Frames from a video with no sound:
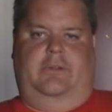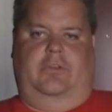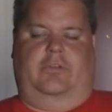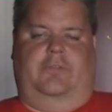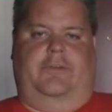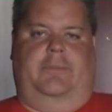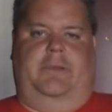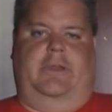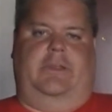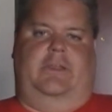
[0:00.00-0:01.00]

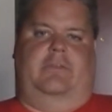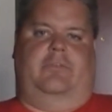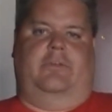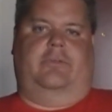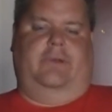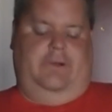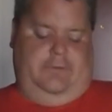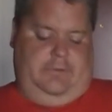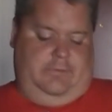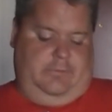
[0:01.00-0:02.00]
Alimaki in the first round
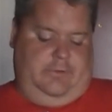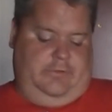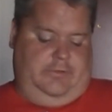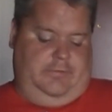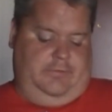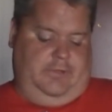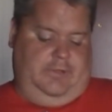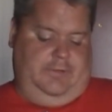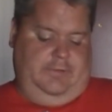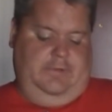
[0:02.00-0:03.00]
in
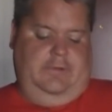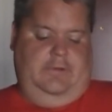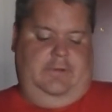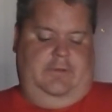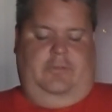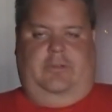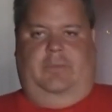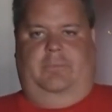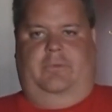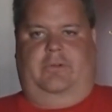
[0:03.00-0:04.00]
2017,
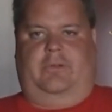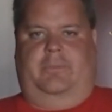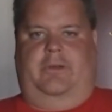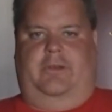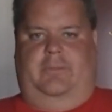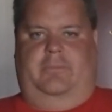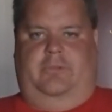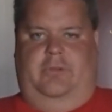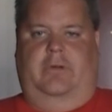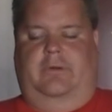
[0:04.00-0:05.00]
some were comparing him
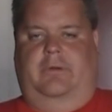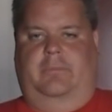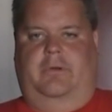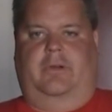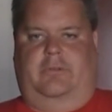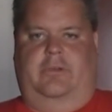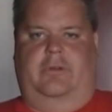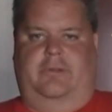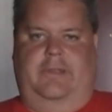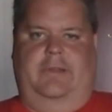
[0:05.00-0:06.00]
to Mark
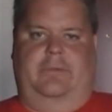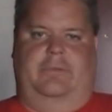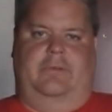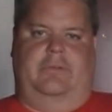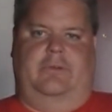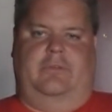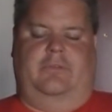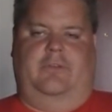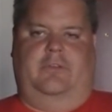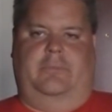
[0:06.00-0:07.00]
Giordano in terms of
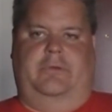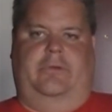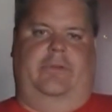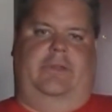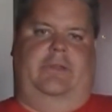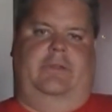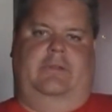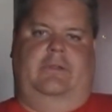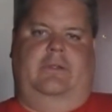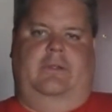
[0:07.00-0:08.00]
his ability
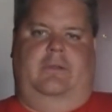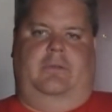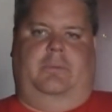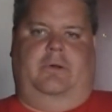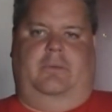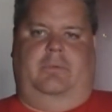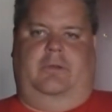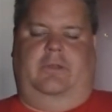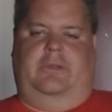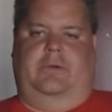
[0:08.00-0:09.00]
to put
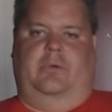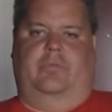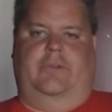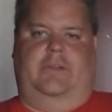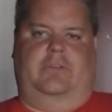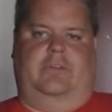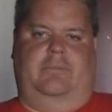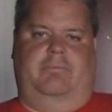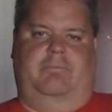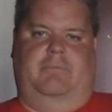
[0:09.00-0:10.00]
in the offense
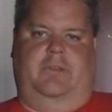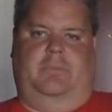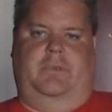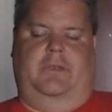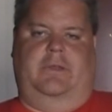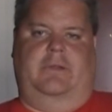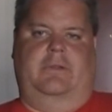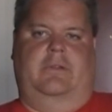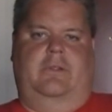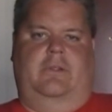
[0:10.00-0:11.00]
and just be a
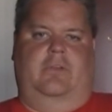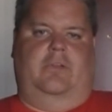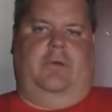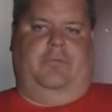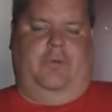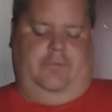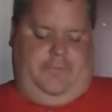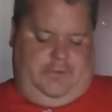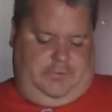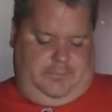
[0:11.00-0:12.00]
top four
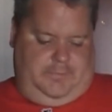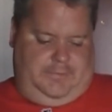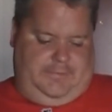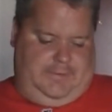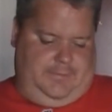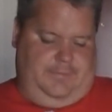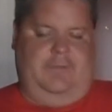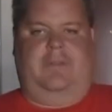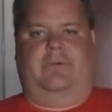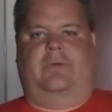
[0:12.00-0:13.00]
defense. And well, now
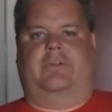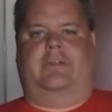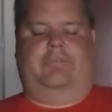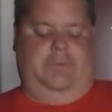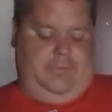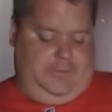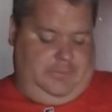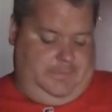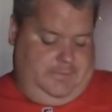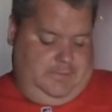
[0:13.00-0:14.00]
the door is definitely wide
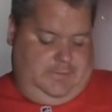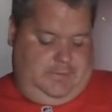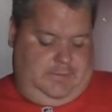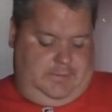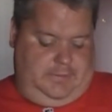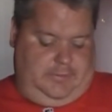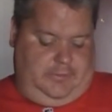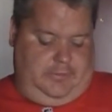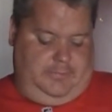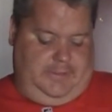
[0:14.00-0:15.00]
open. And then
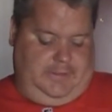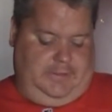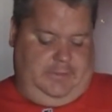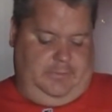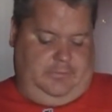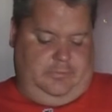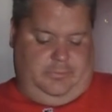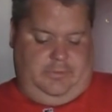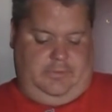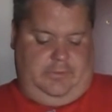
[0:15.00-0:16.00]
Connor Mackey, which is
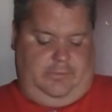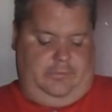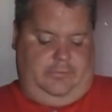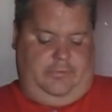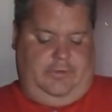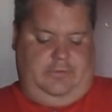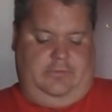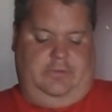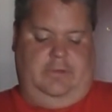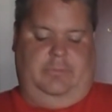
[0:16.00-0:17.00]
one of the college free
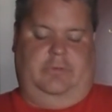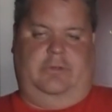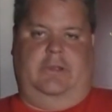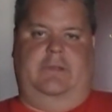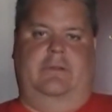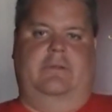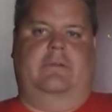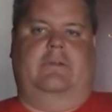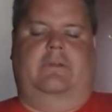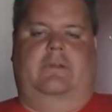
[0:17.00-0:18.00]
agents that we signed
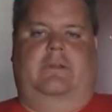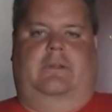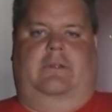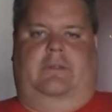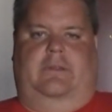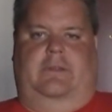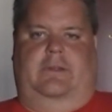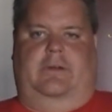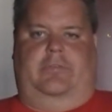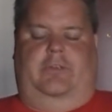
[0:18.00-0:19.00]
in the
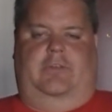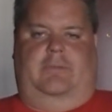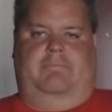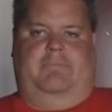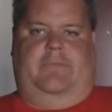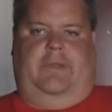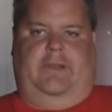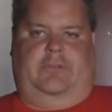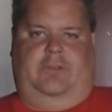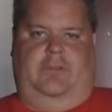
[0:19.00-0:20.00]
offseason
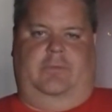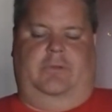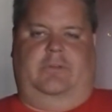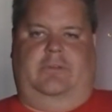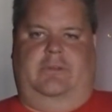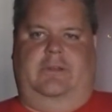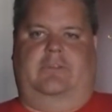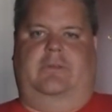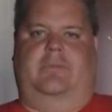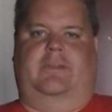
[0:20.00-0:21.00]
last season, which that
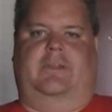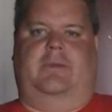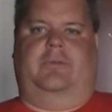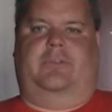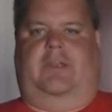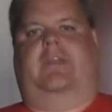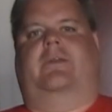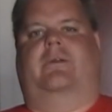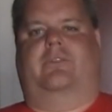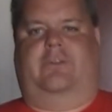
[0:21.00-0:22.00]
seemed like that was 8
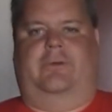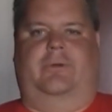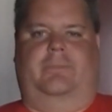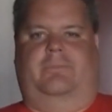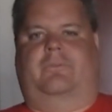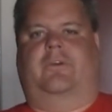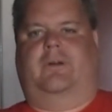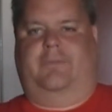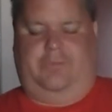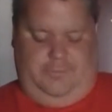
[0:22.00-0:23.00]
years ago for
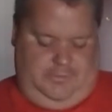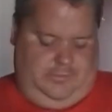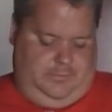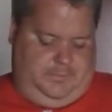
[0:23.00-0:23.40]
obvious reasons.